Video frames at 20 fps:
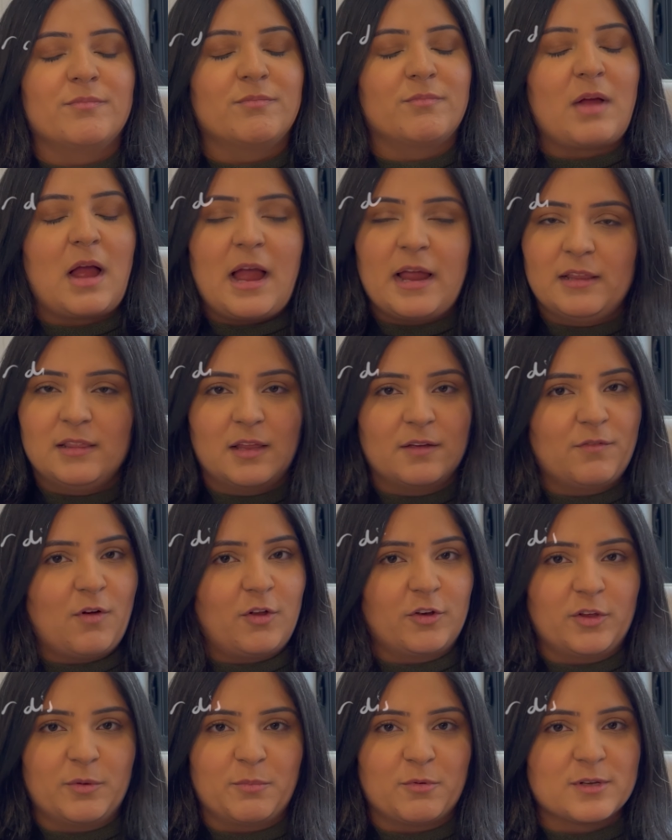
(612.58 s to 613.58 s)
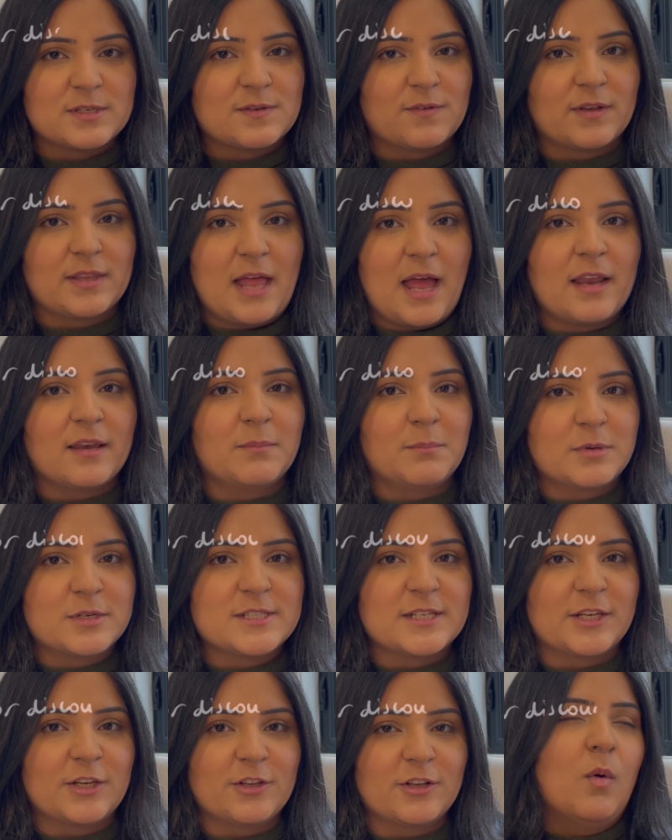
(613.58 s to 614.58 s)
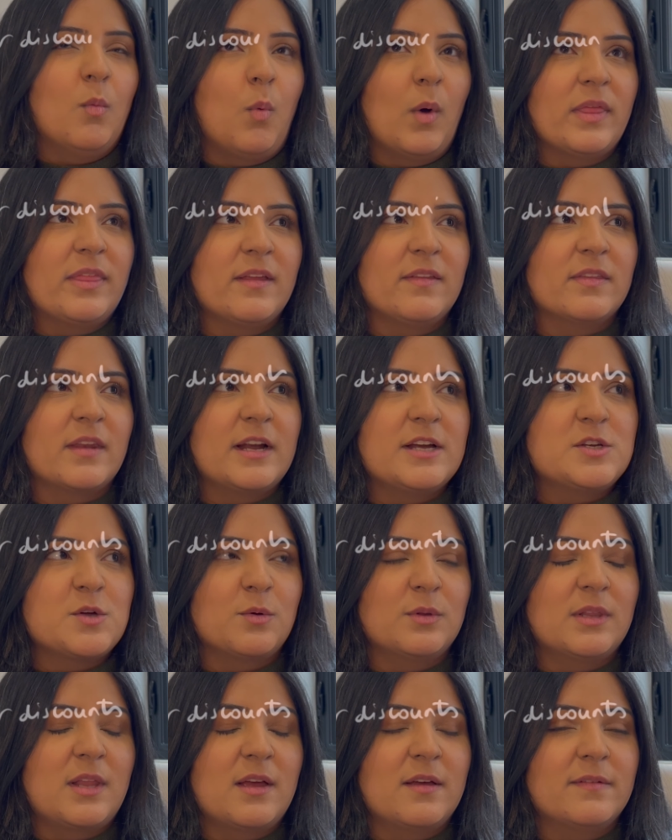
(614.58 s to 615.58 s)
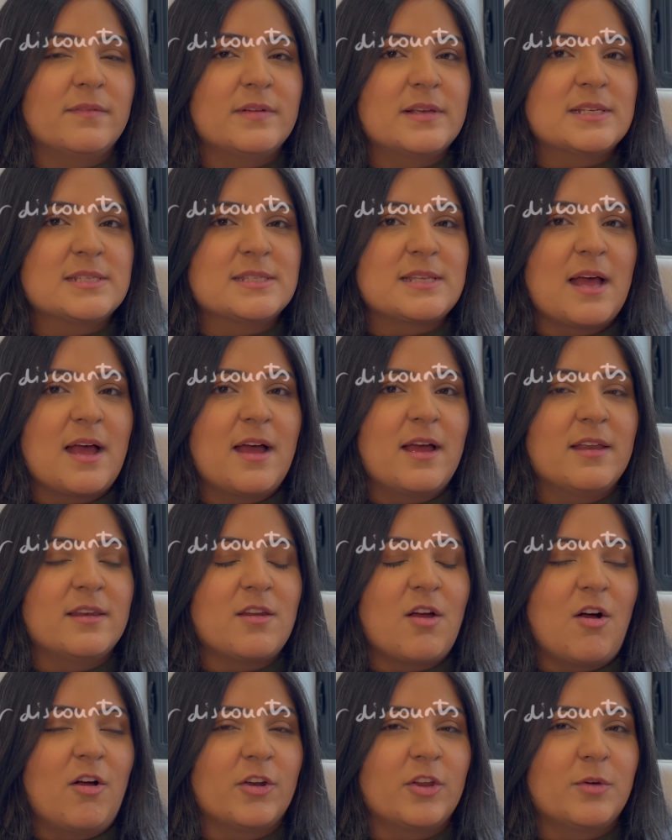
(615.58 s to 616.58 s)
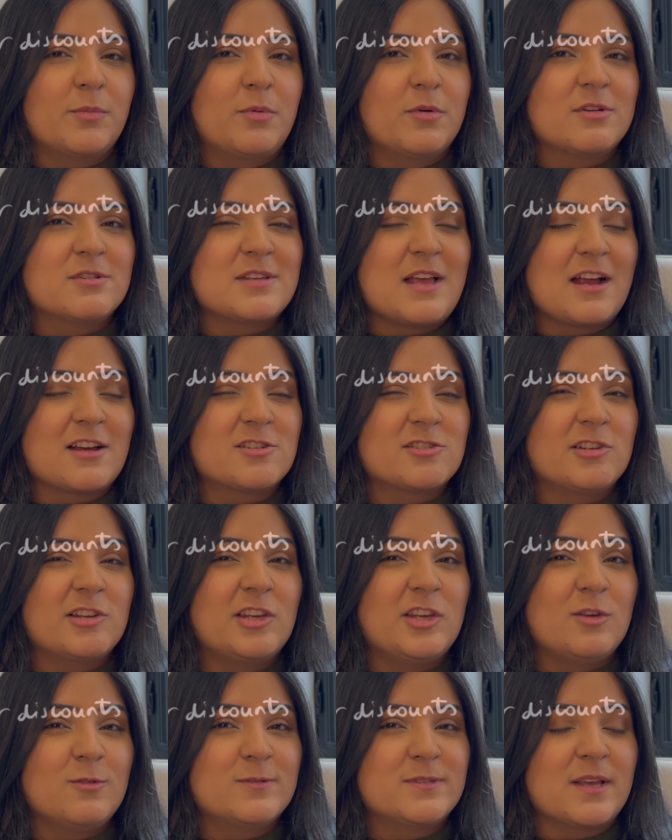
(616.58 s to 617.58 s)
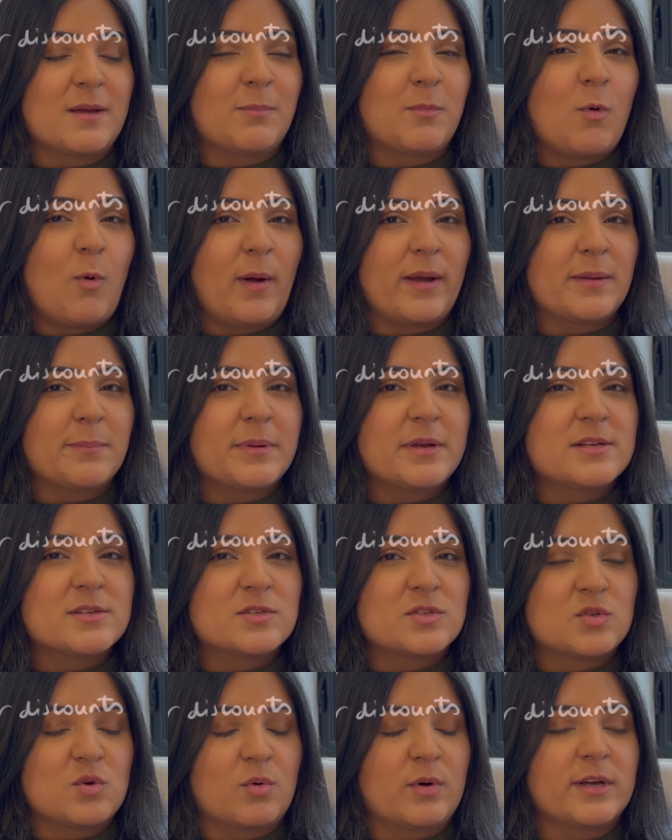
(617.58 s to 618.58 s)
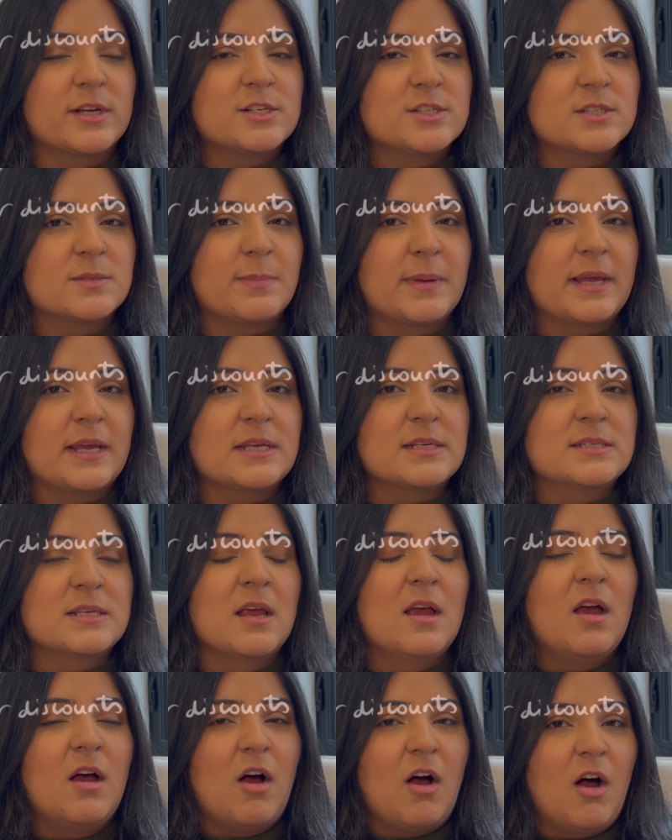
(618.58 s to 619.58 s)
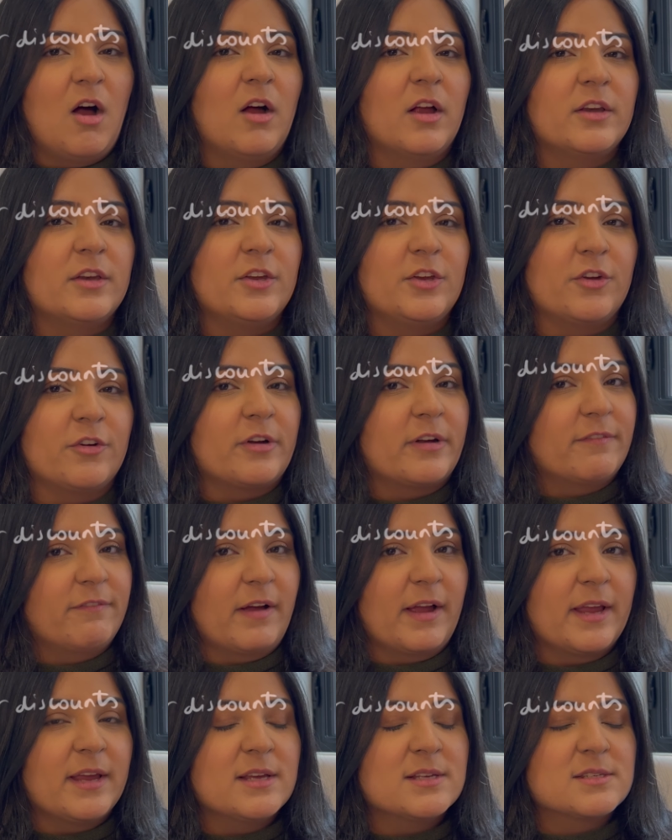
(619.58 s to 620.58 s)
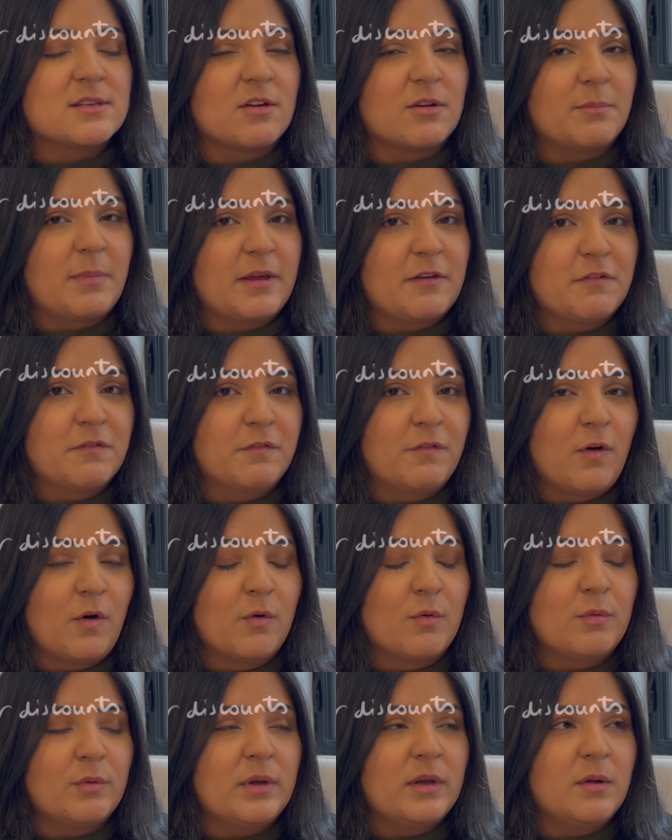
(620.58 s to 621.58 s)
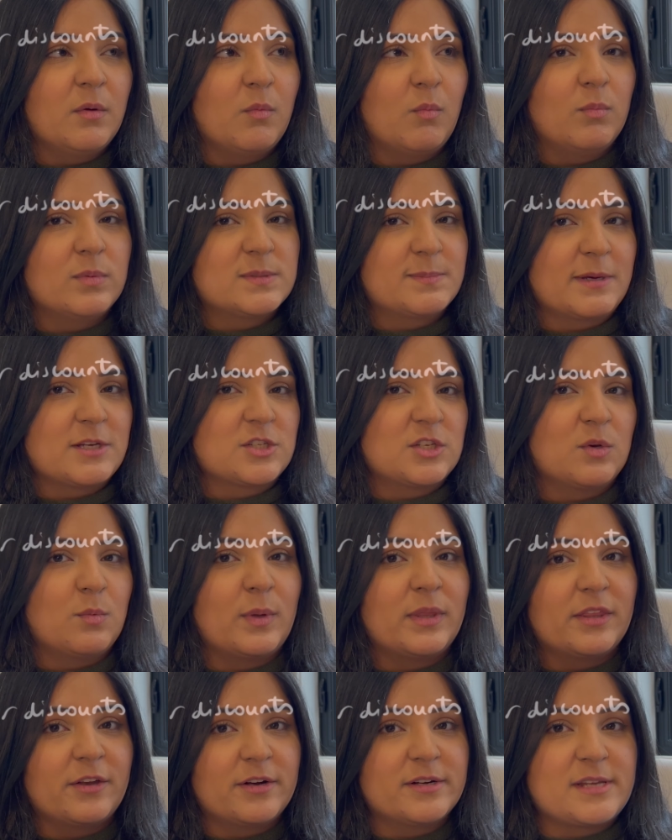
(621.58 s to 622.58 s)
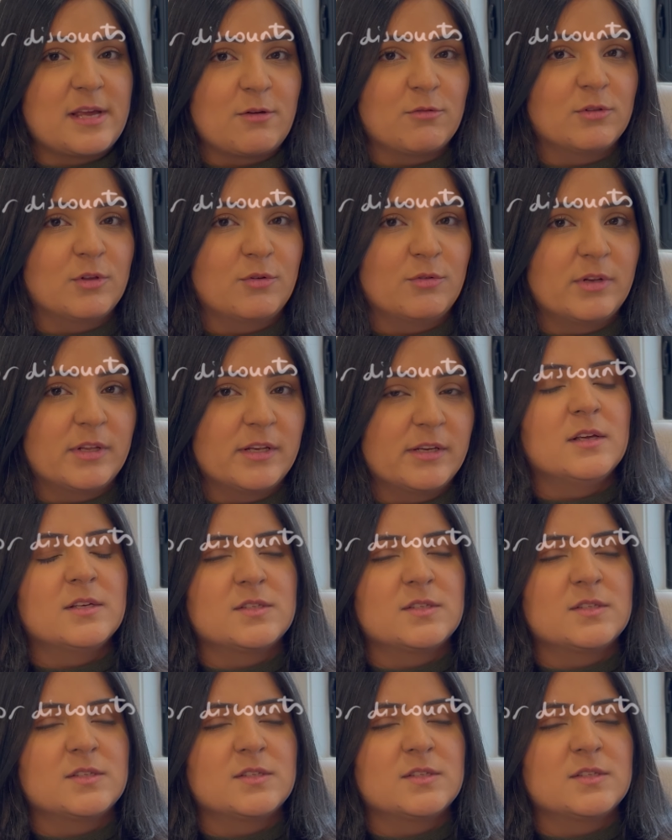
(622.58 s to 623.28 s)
I love audiobooks for that in particular. One thing that I don't love is that audiobooks actually use up quite a bit of storage space on your device, on my phone, especially when they're downloaded.